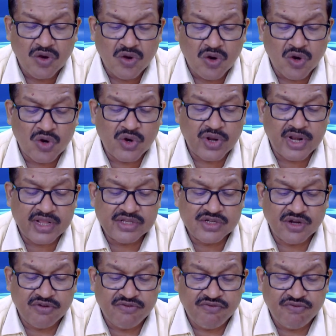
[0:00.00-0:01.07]
occurrence
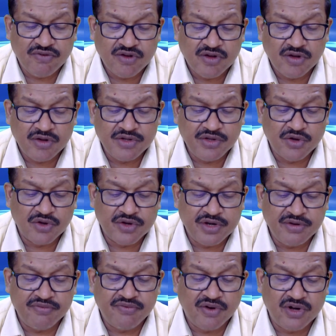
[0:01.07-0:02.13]
of your
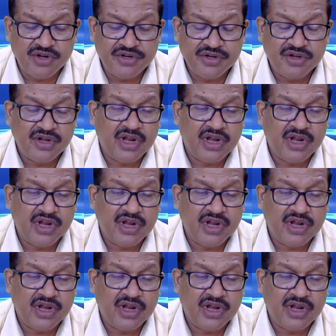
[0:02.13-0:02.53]
default,